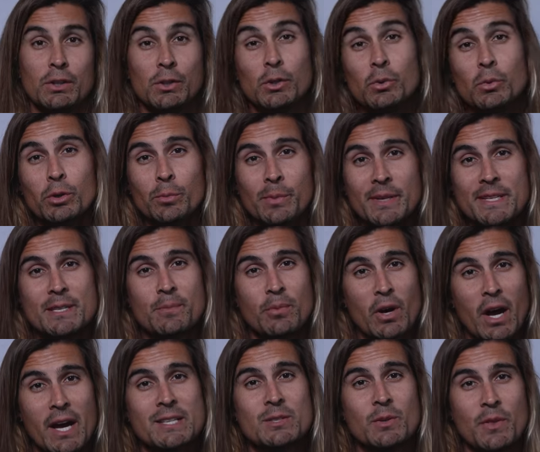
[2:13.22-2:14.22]
You will be
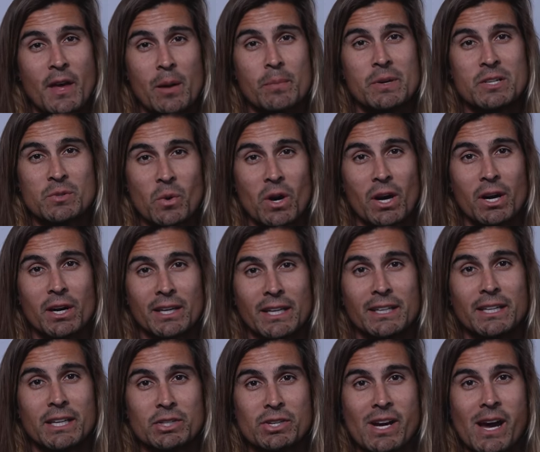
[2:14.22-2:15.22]
surprised of how much water
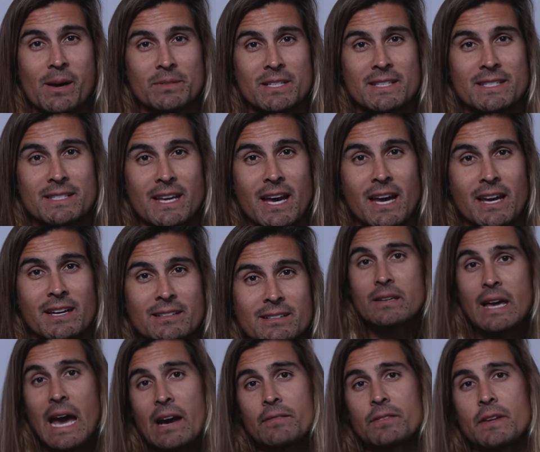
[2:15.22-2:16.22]
can get trapped inside.
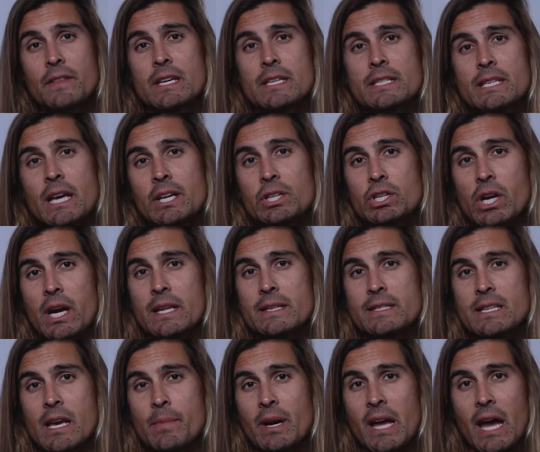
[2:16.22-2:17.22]
After this, I try and
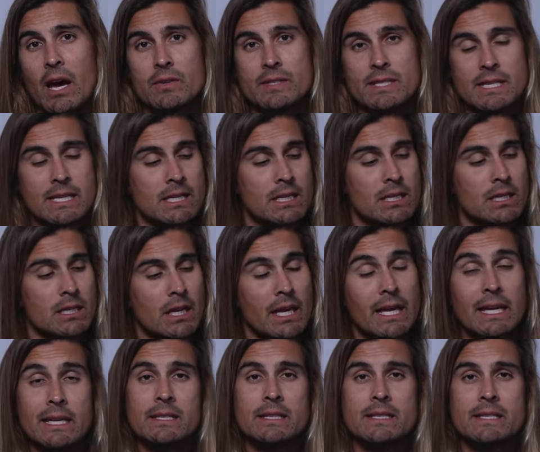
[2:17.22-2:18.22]
set my housing
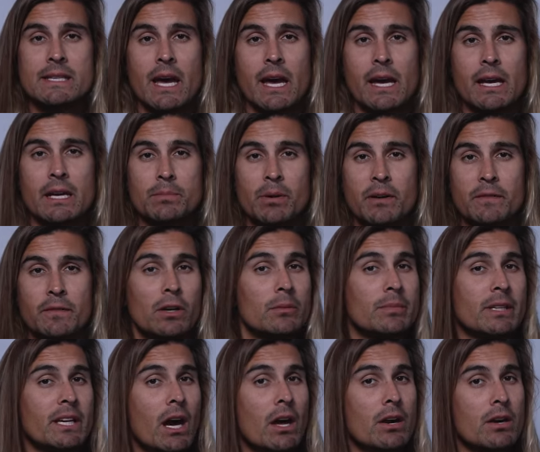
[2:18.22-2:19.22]
inside,
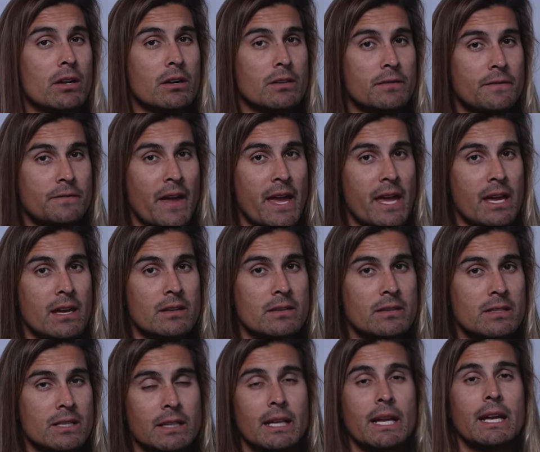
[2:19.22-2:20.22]
preferably under a
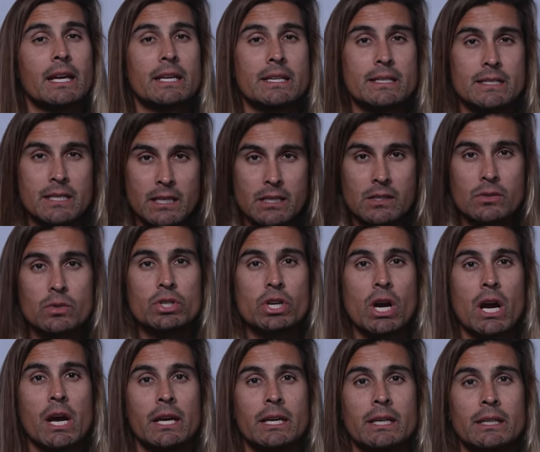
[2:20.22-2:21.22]
fan to let it continue
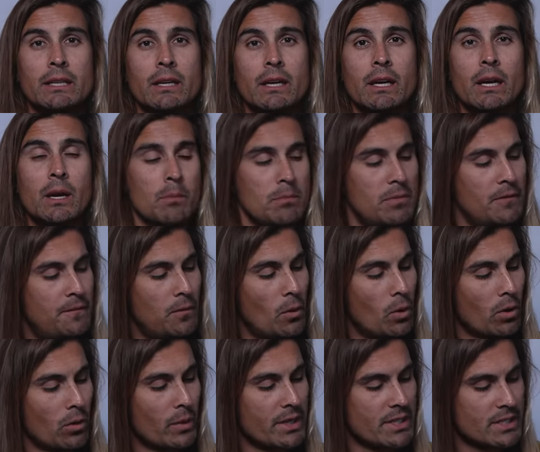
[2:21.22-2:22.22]
drying
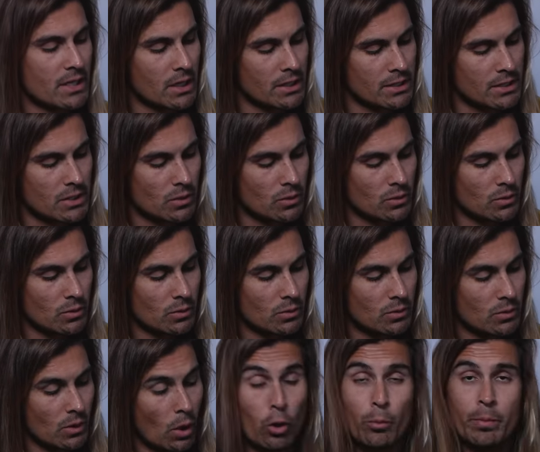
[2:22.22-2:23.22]
before we start
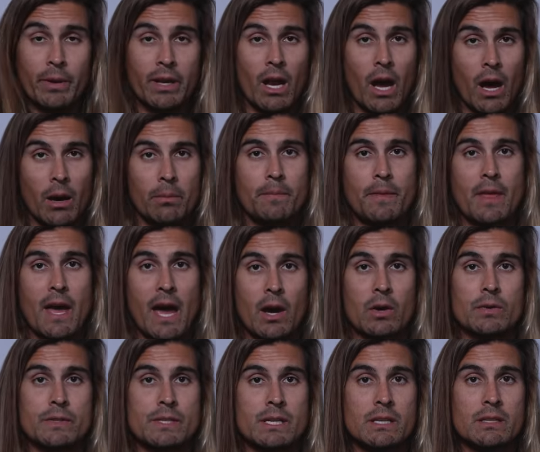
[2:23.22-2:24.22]
to open up the
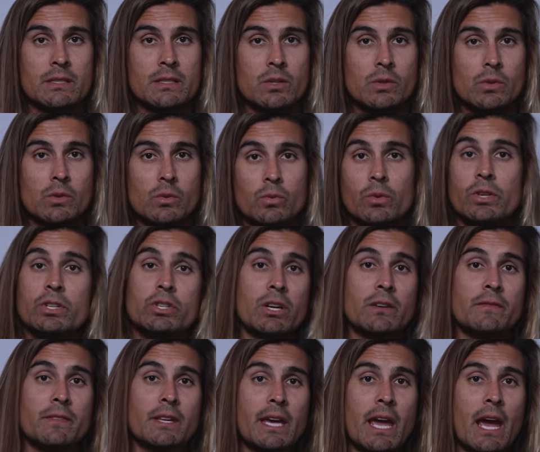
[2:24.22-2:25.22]
housing to
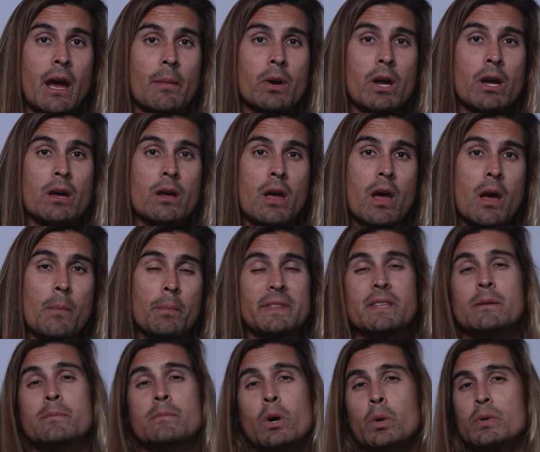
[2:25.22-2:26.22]
retrieve the camera. But
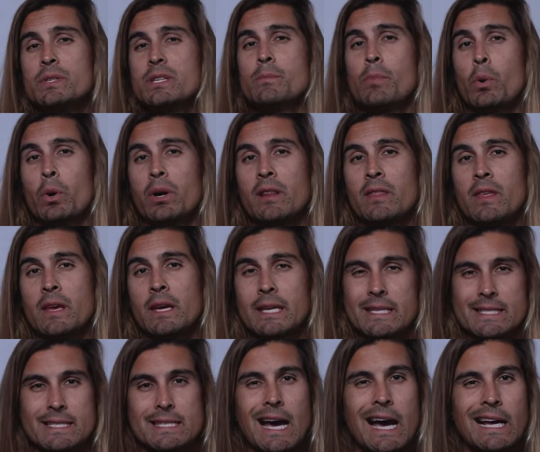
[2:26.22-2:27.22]
the most important thing
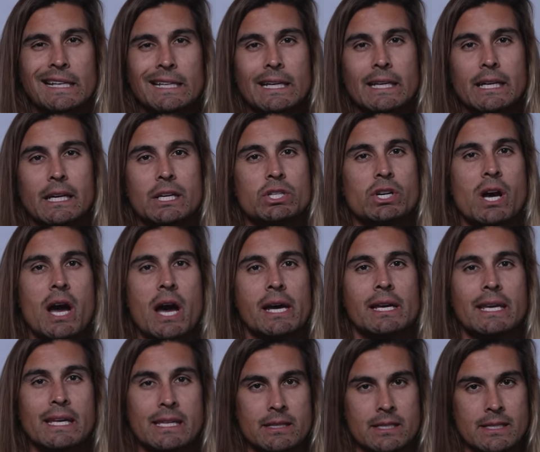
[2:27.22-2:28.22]
is not letting it
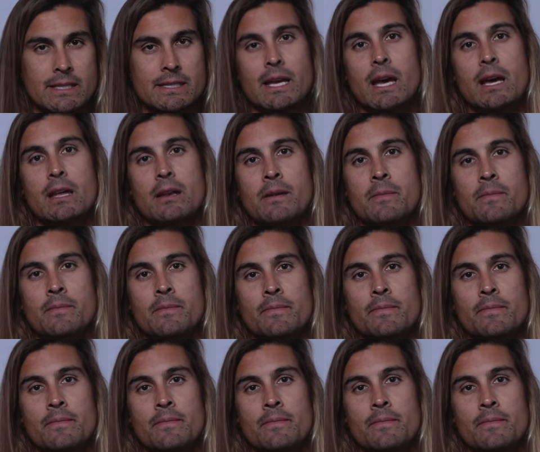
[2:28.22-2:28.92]
dry in the sun.